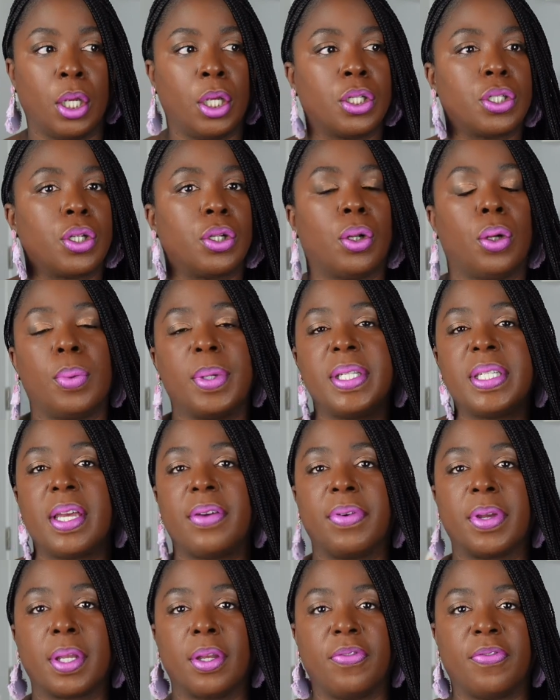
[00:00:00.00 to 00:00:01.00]
So no one's
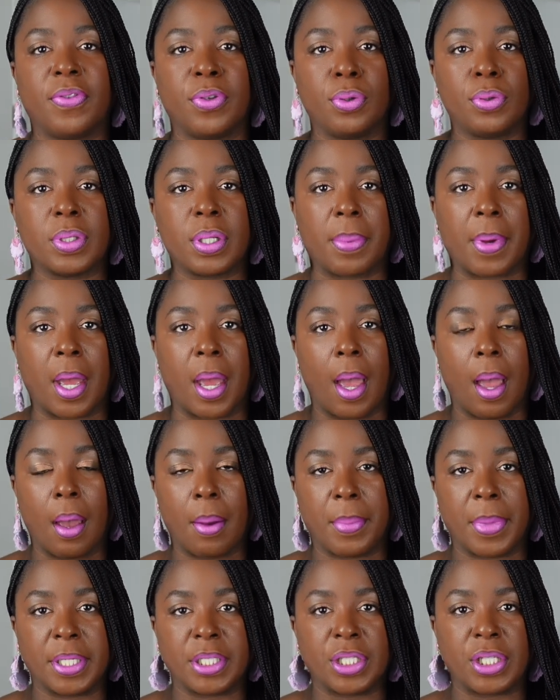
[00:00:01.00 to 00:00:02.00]
ever confused about how
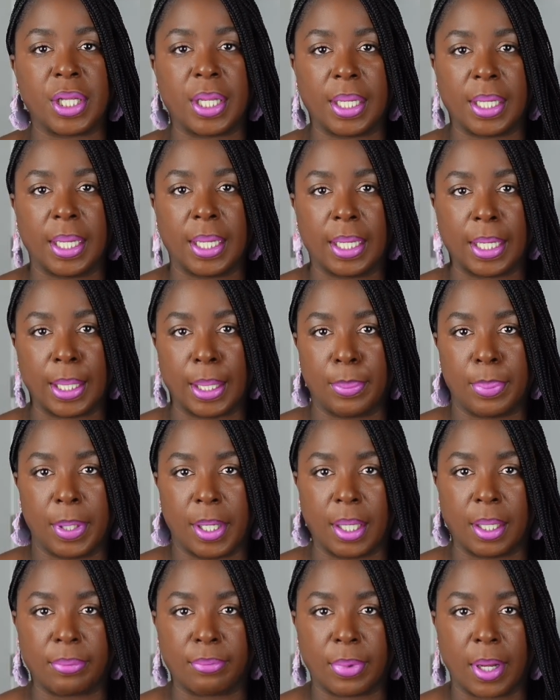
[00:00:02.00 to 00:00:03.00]
much they can get
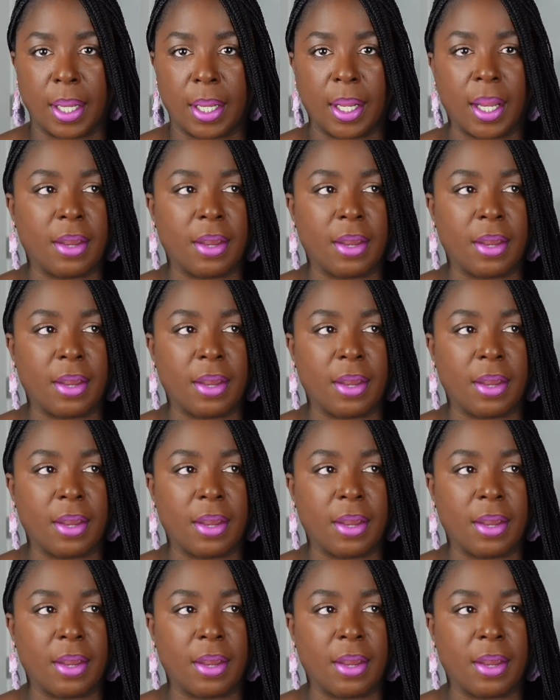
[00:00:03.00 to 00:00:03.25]
paid, right?